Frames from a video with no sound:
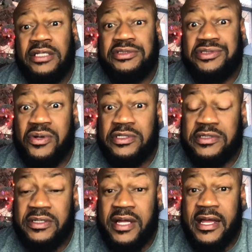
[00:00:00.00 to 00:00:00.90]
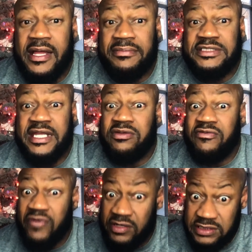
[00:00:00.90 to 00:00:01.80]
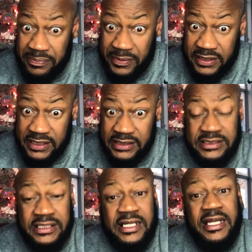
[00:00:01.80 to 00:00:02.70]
Georgia State University Police.